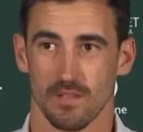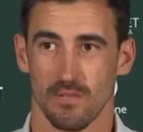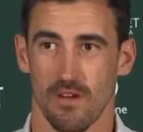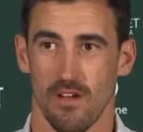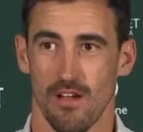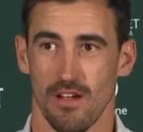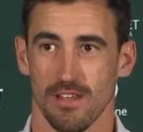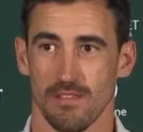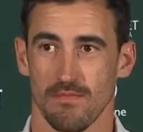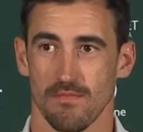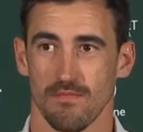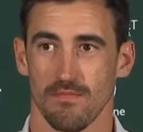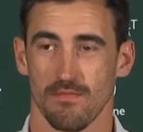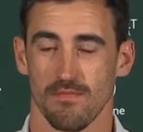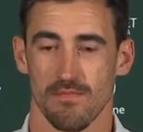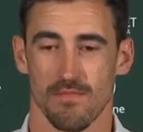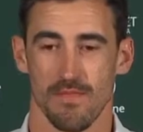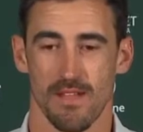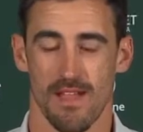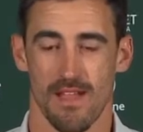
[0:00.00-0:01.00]
behind him.
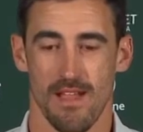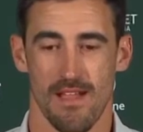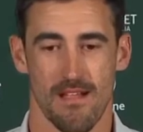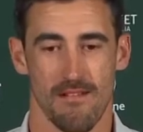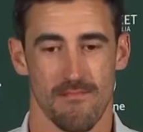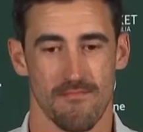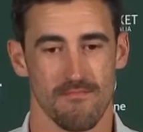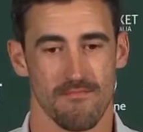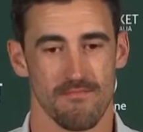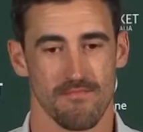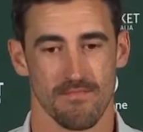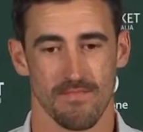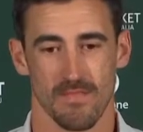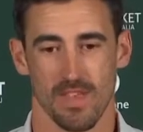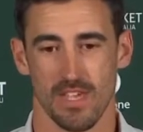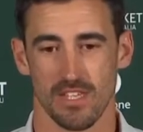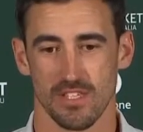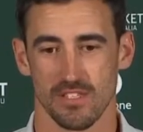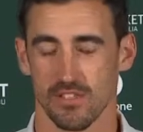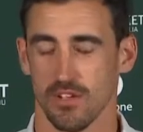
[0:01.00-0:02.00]

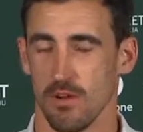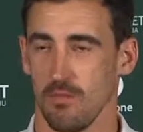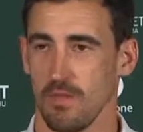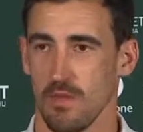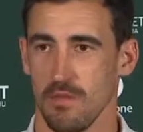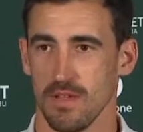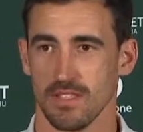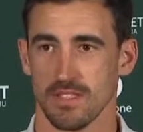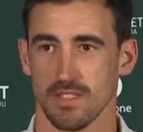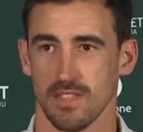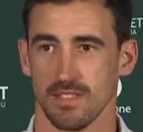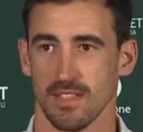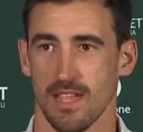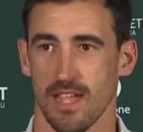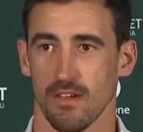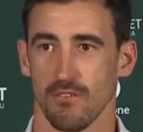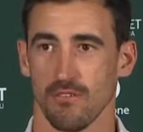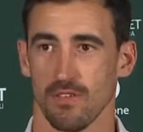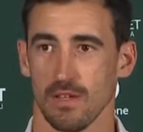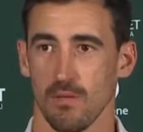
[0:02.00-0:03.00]
He just complements the
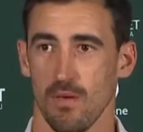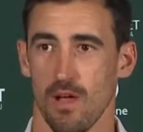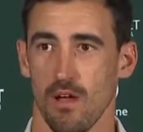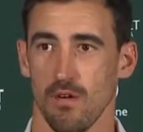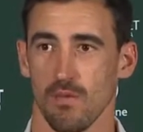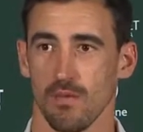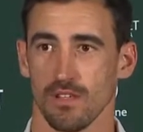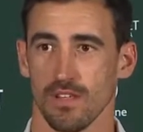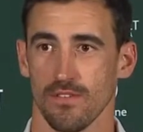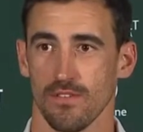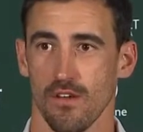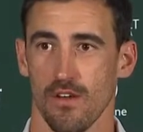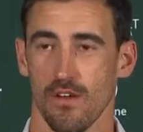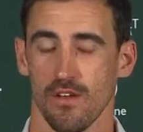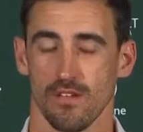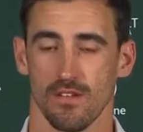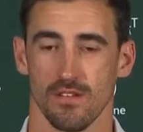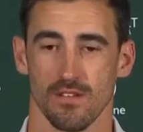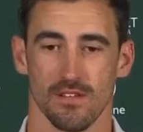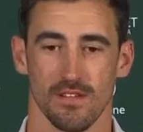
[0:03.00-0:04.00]
attack really well when you've got,
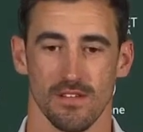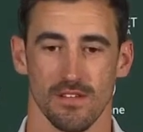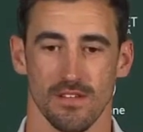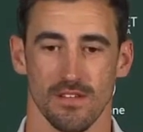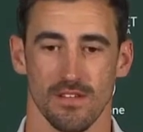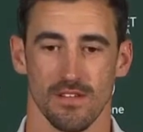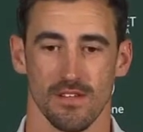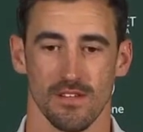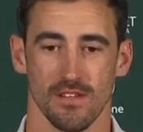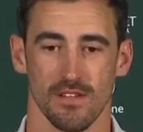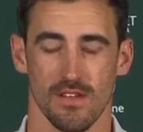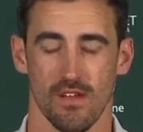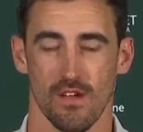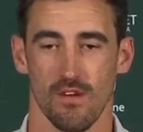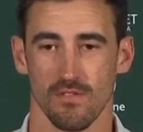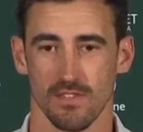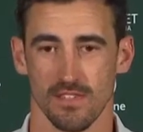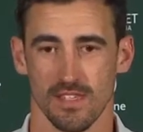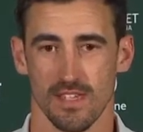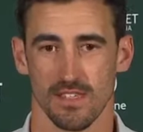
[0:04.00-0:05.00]

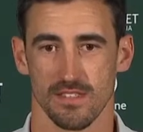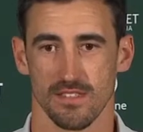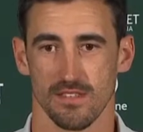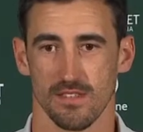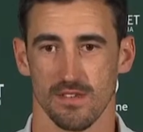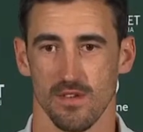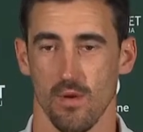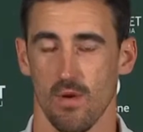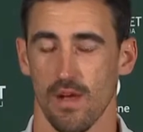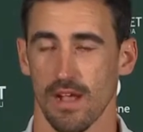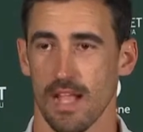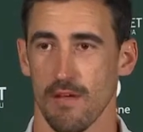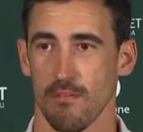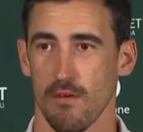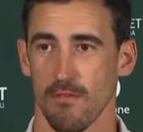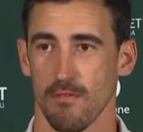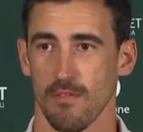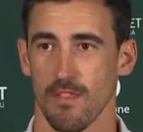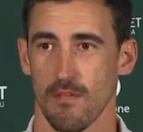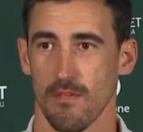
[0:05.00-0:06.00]
obviously he hasn't quite come
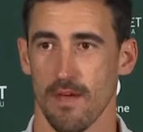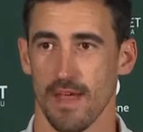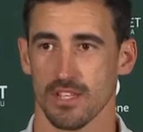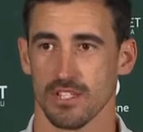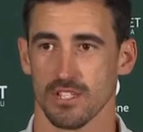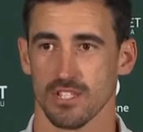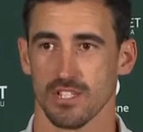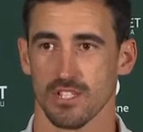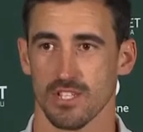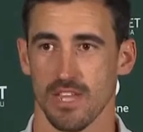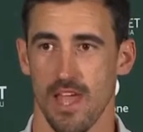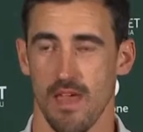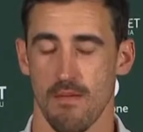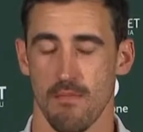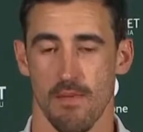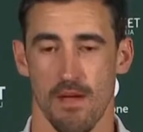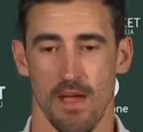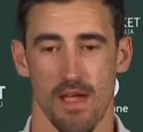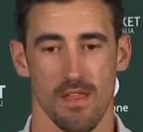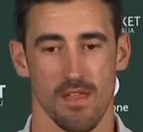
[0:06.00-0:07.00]
off with the bat just
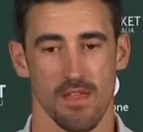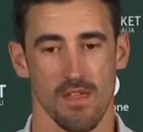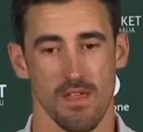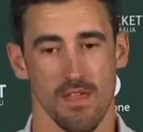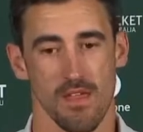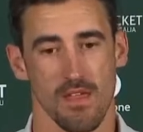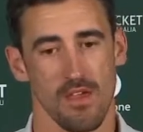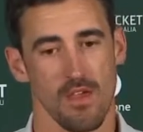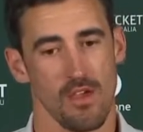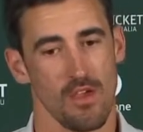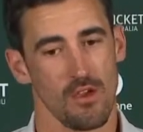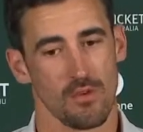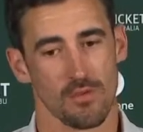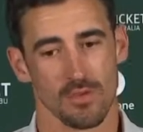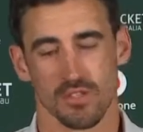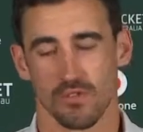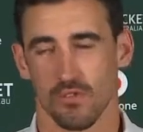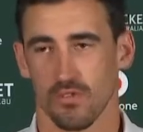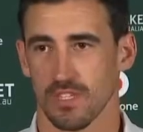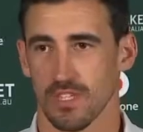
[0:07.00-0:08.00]
yet, but we
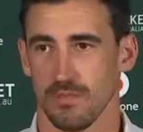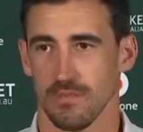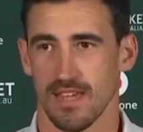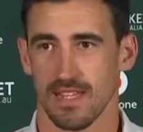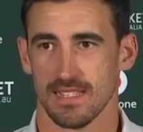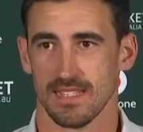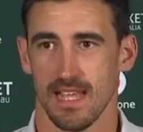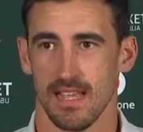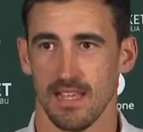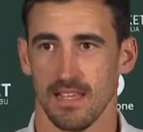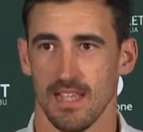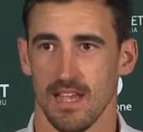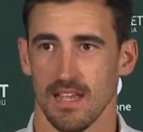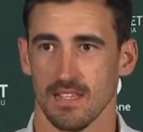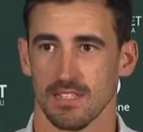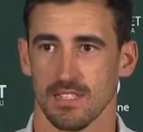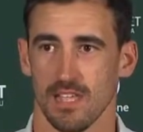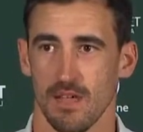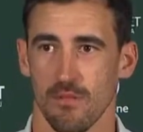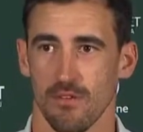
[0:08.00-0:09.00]
saw some of that talent
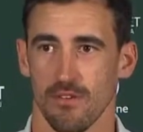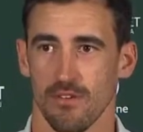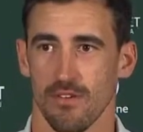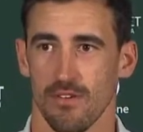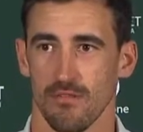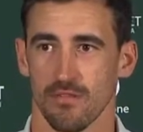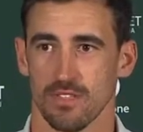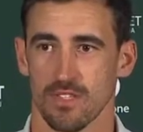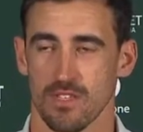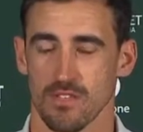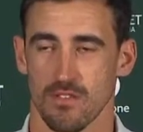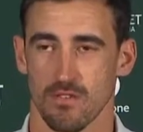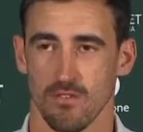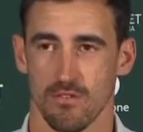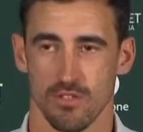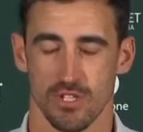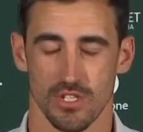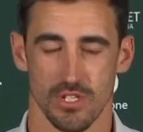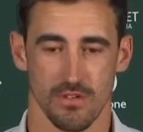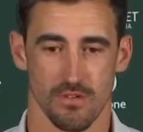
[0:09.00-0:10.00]
last summer and obviously
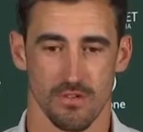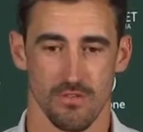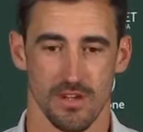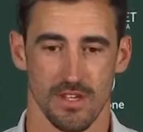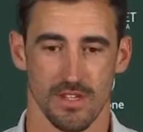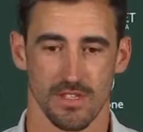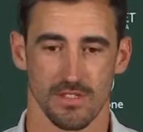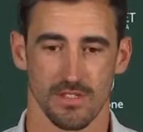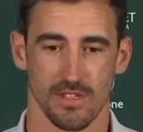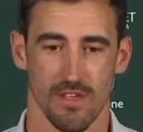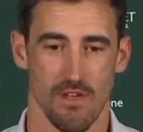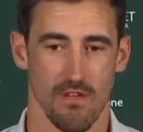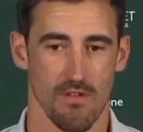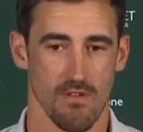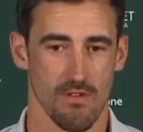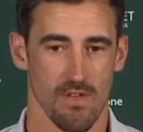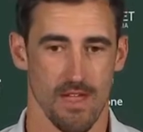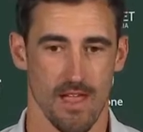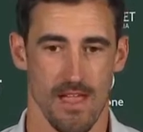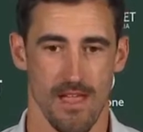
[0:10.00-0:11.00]
through Shield cricket. So
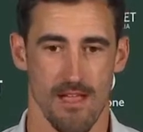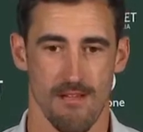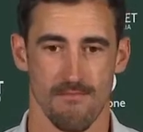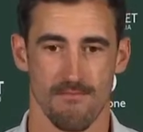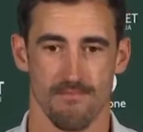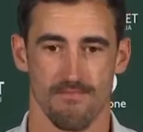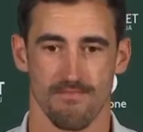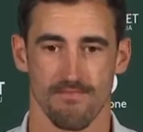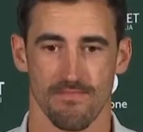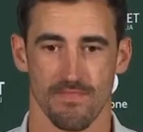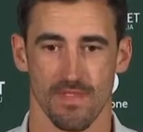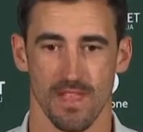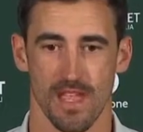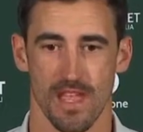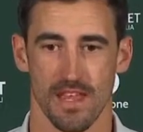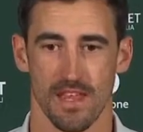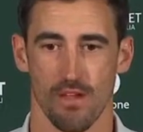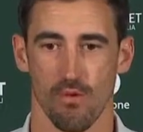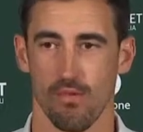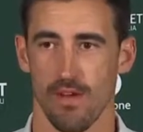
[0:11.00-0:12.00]

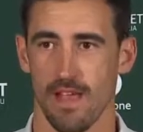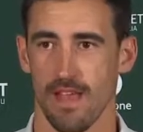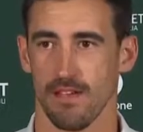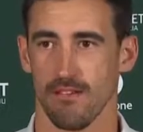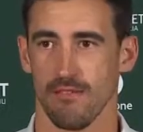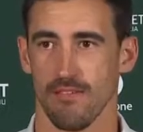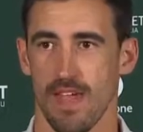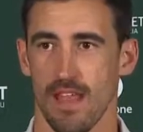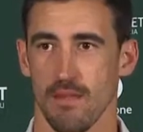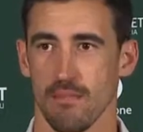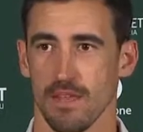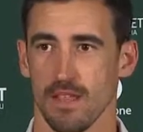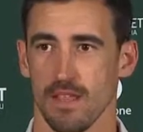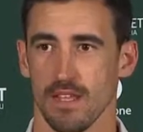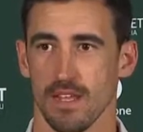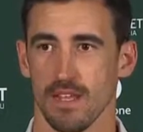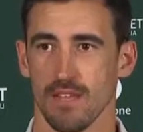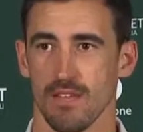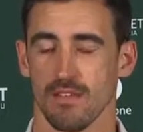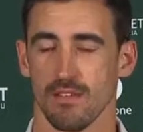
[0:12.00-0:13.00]
an all-rounder of that
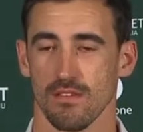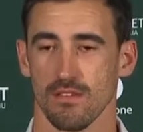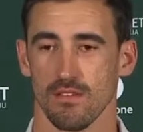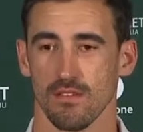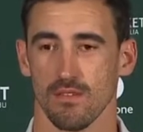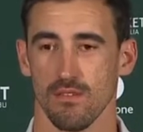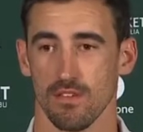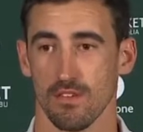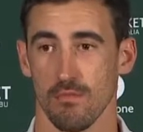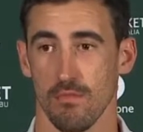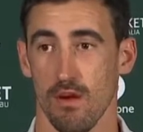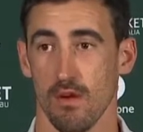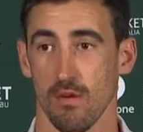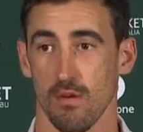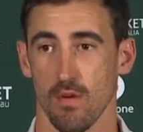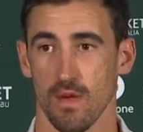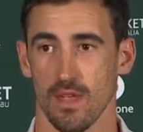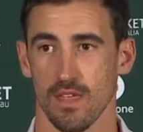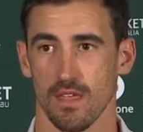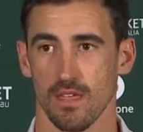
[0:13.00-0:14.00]
ability who can bowl
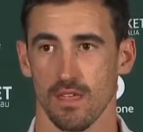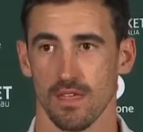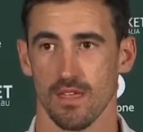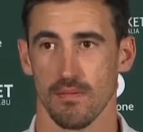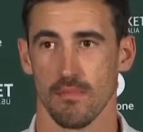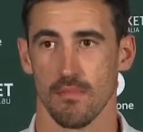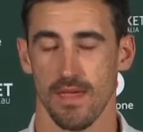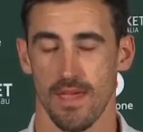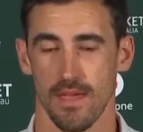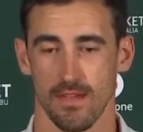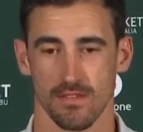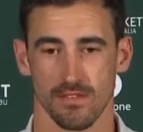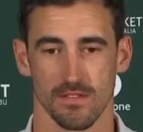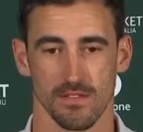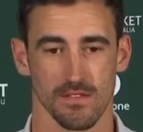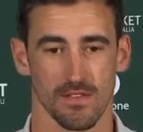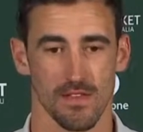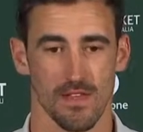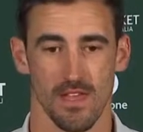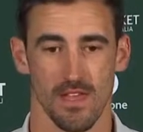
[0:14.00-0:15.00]
quick, get
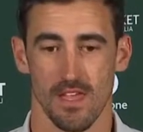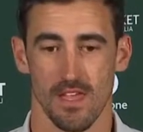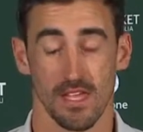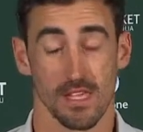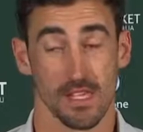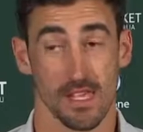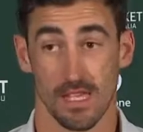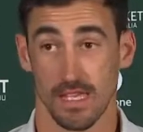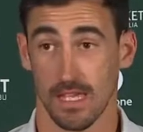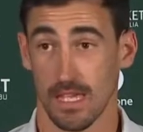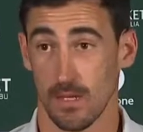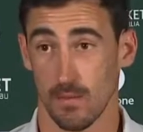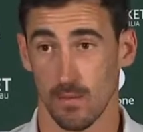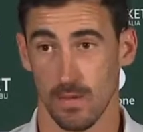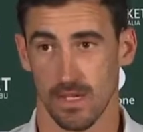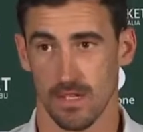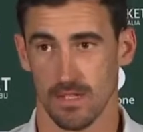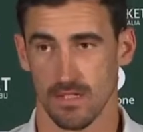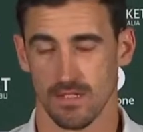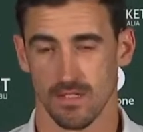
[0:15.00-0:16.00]
bounce, get key
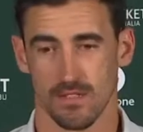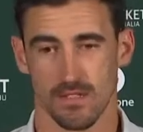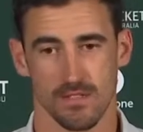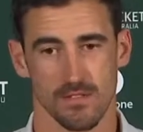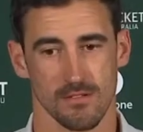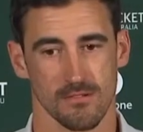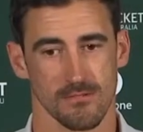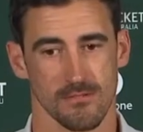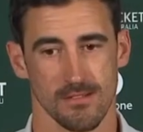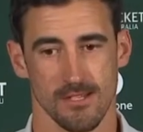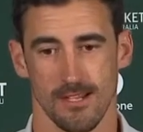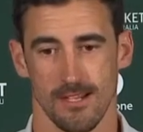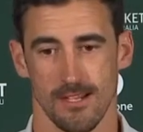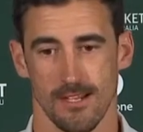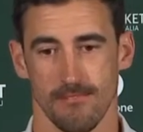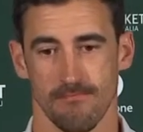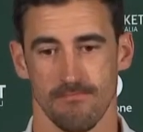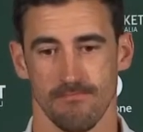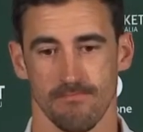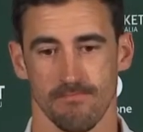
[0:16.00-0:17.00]
wickets.
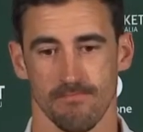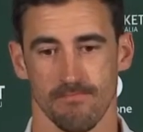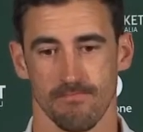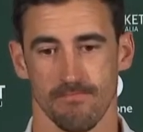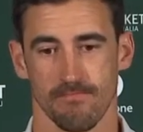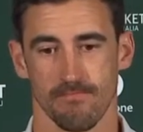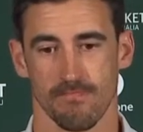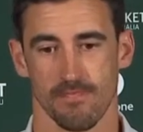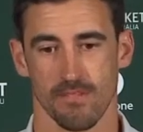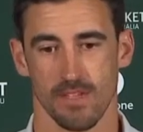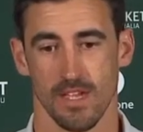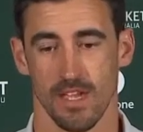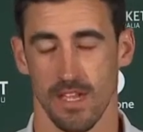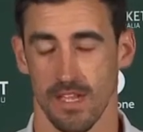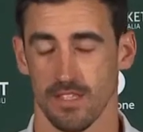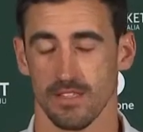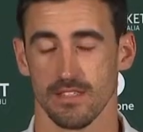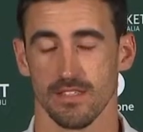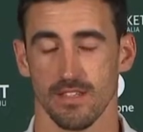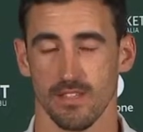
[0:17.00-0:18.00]

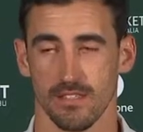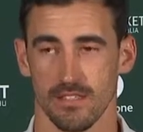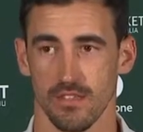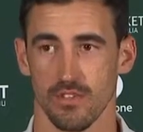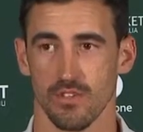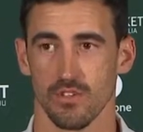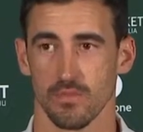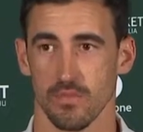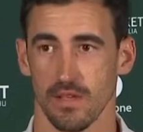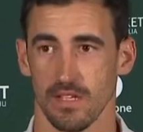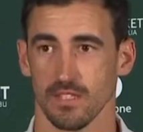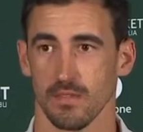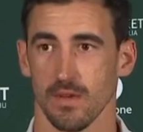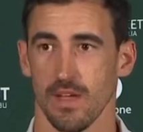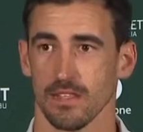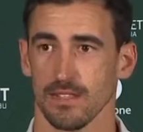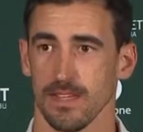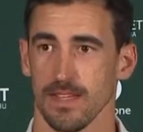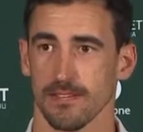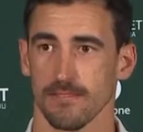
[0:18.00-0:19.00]
It's a huge plus to
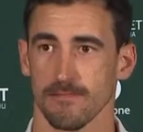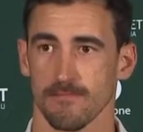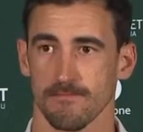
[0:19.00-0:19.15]
our attack.